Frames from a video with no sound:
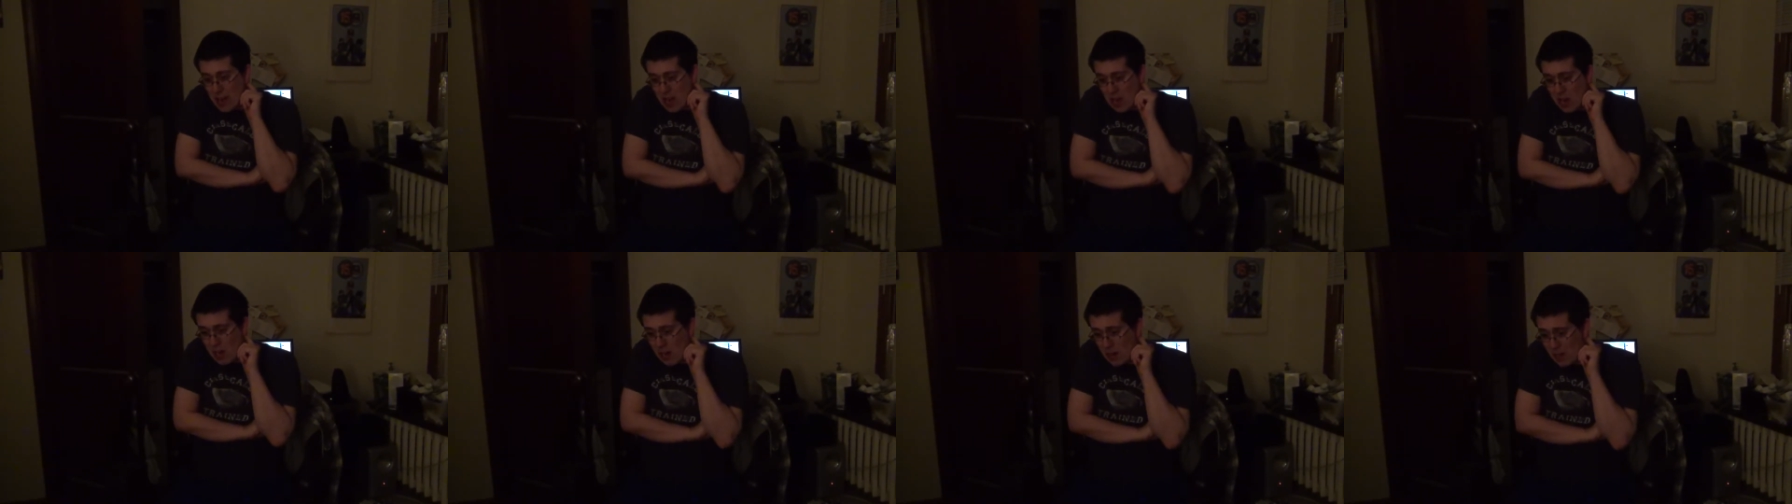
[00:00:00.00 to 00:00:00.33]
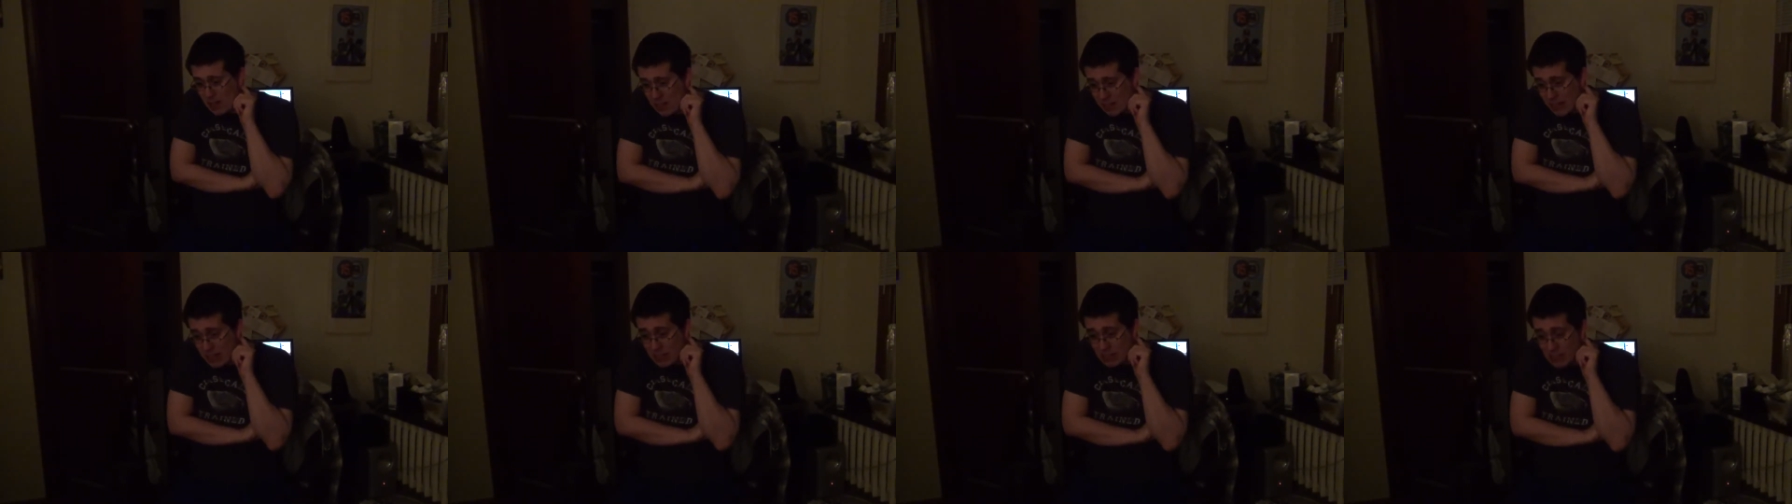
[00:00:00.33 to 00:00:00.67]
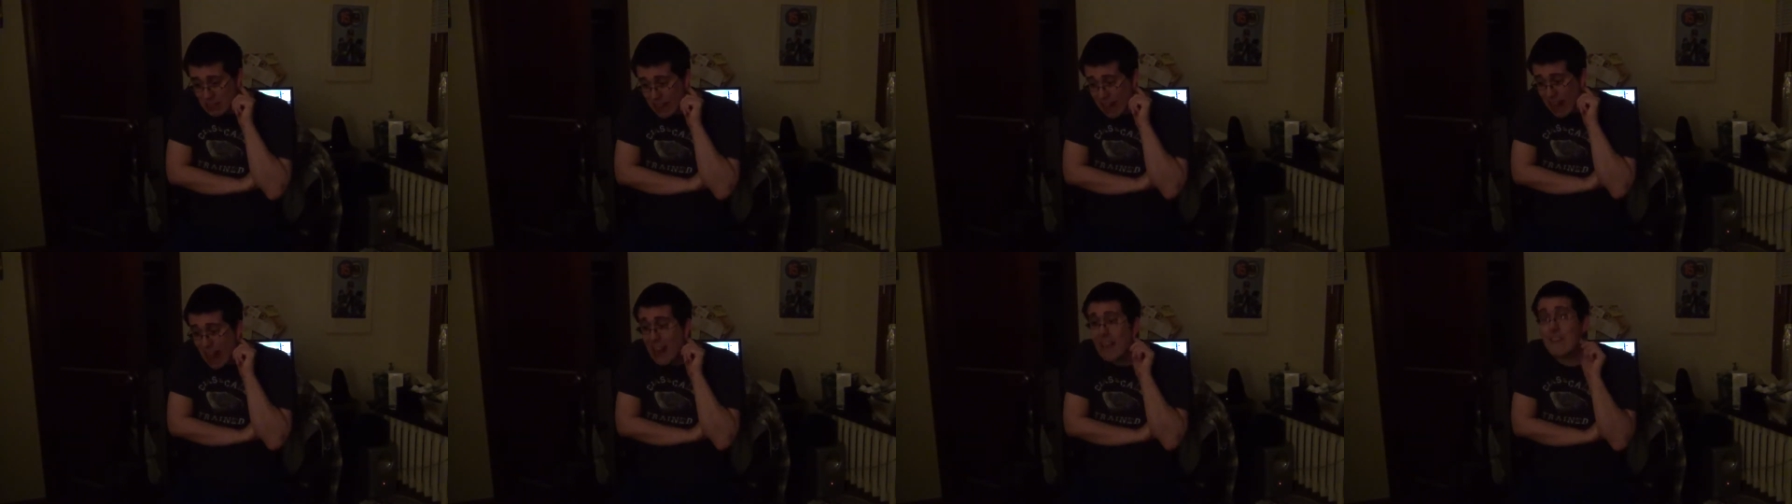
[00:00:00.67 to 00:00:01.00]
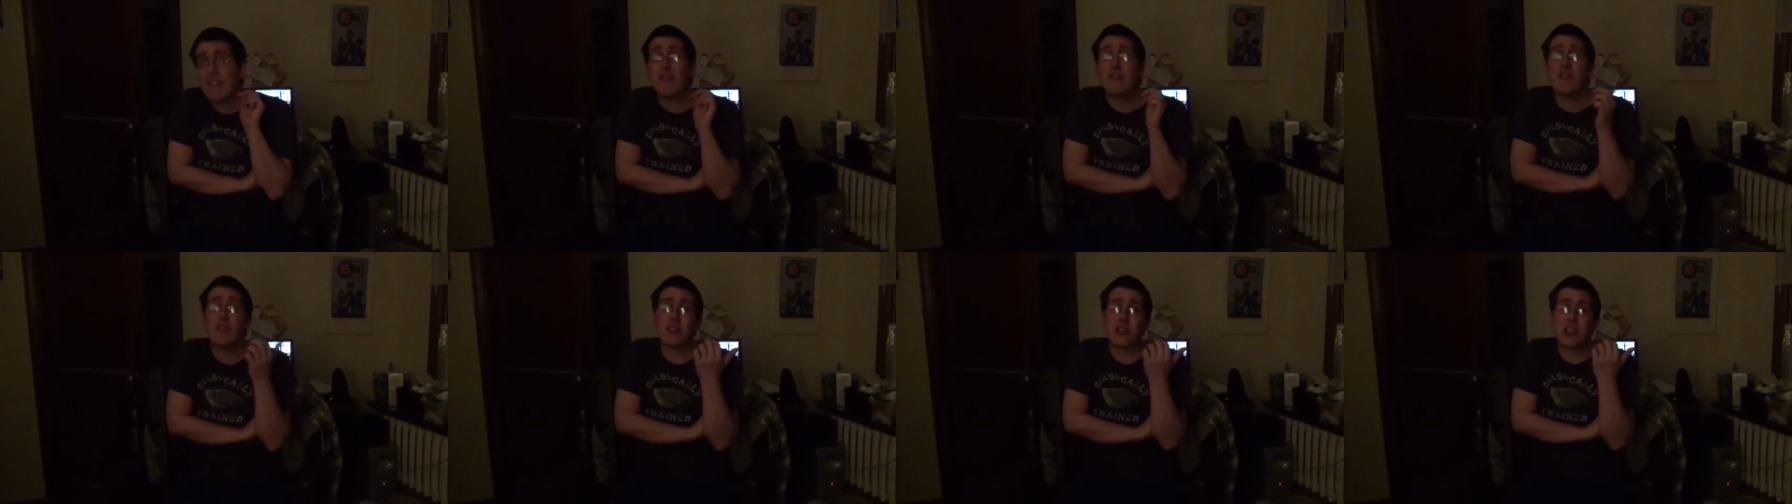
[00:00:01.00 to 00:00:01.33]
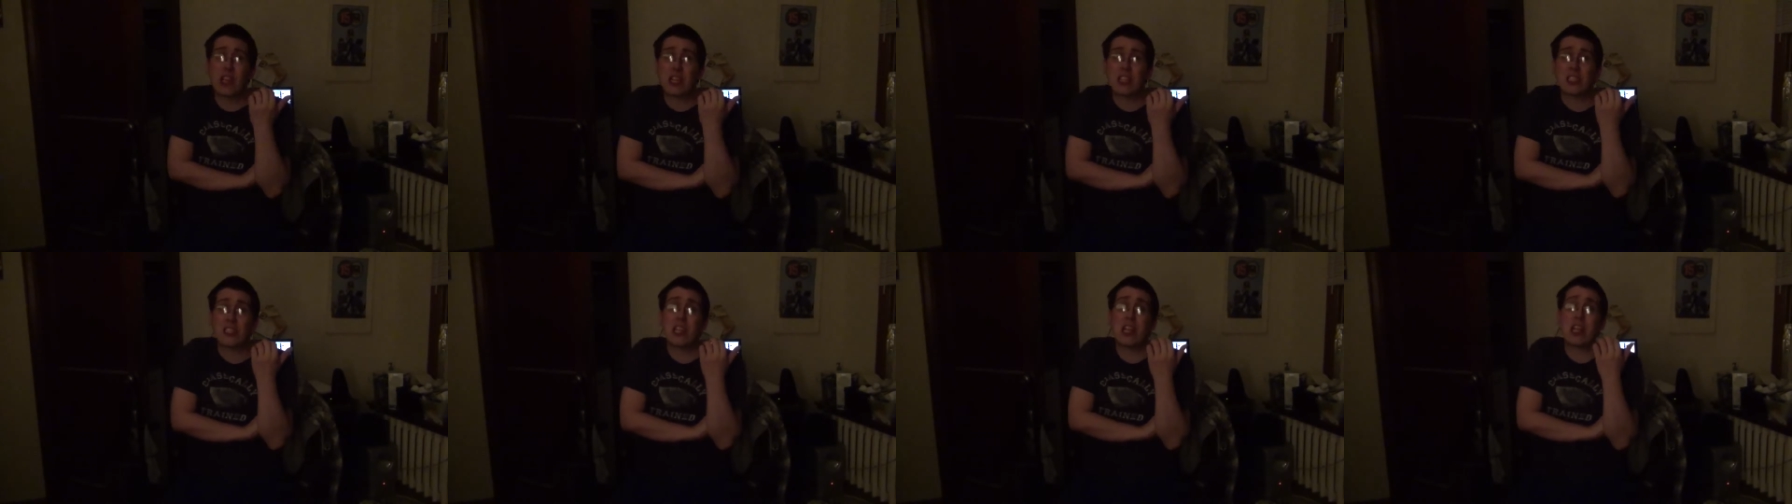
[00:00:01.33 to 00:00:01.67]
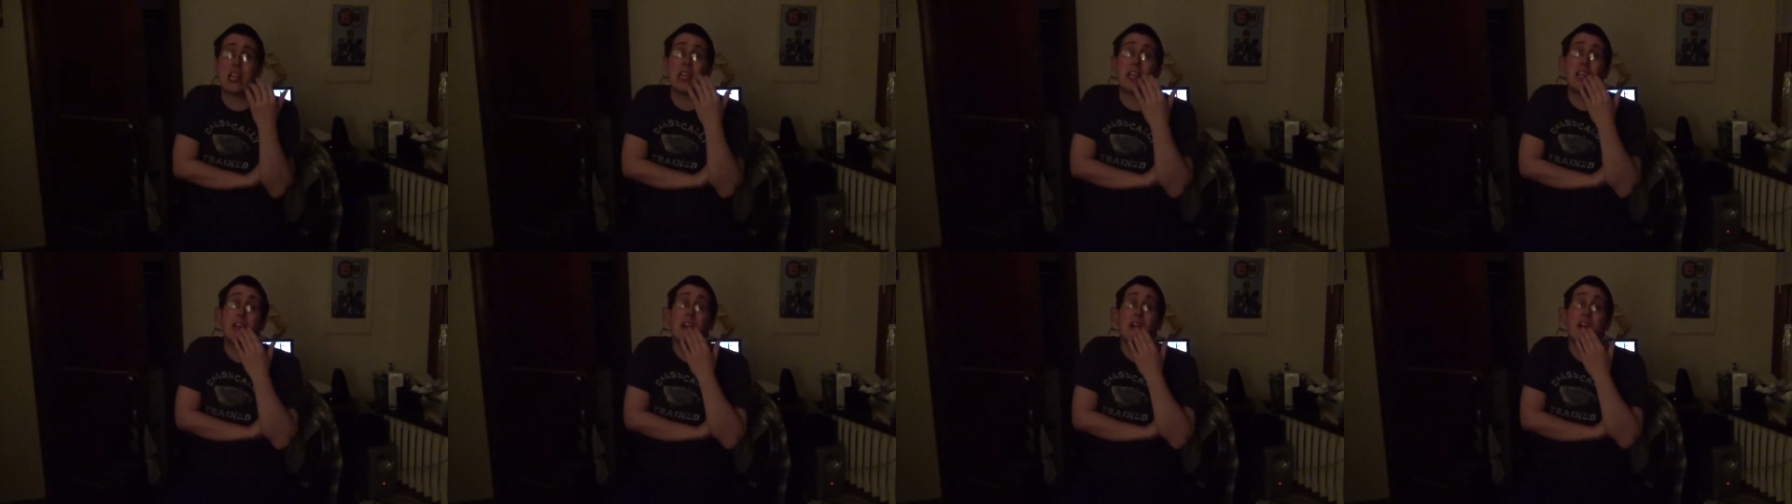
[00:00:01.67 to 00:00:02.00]
know no I have a
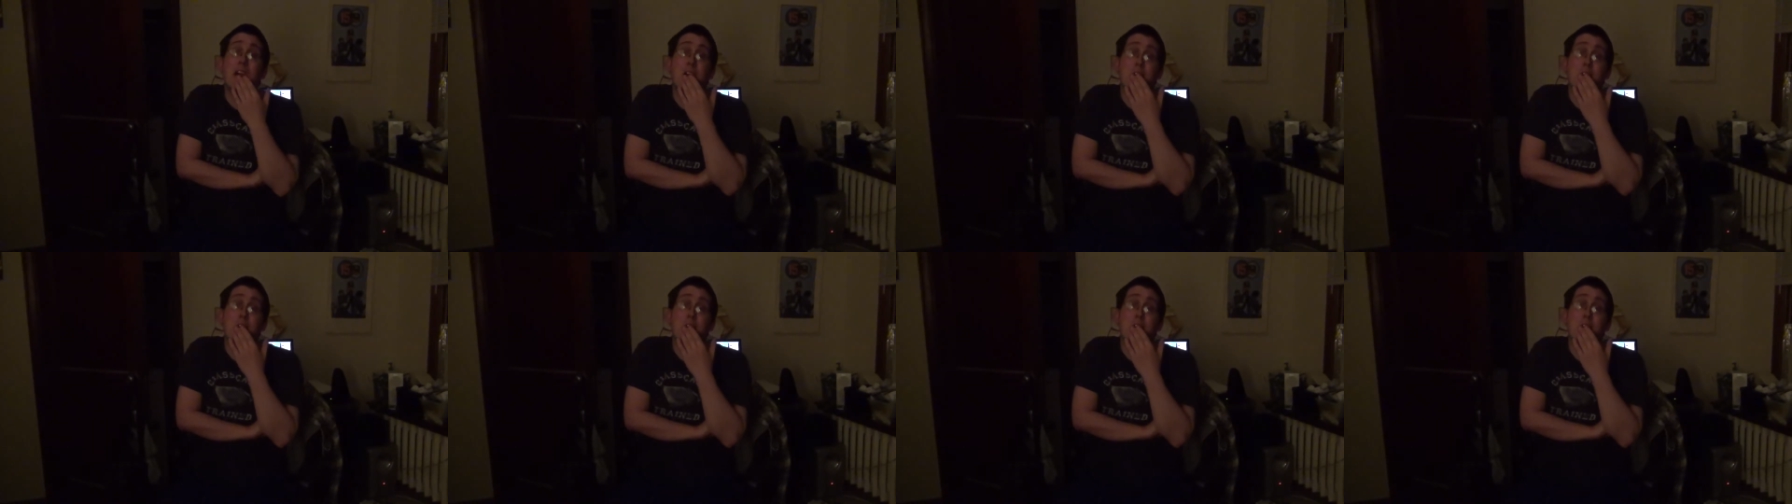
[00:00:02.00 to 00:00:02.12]
360